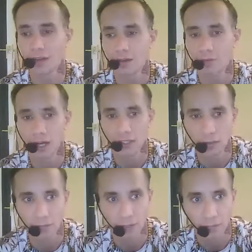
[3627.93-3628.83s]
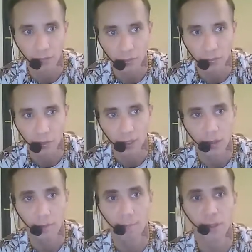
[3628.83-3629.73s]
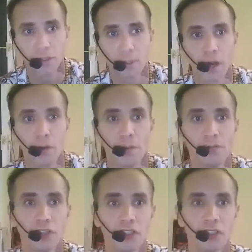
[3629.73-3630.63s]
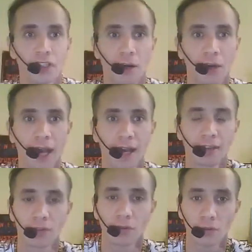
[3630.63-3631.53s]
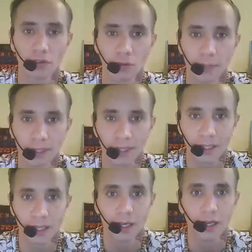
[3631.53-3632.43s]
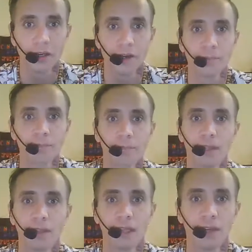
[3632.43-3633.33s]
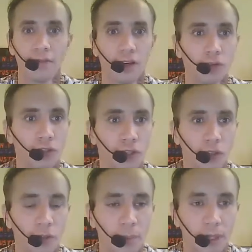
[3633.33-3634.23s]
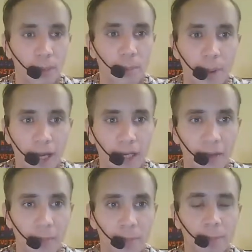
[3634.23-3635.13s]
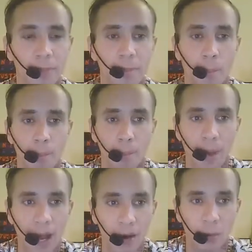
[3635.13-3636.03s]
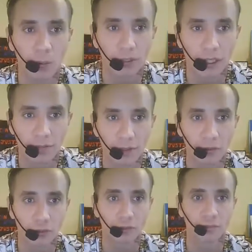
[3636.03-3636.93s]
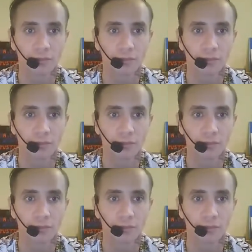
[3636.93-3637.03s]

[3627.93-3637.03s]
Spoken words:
relatively few. Mr. Burnham recently told the House of Lords Committee devolution can be begging bow devolution,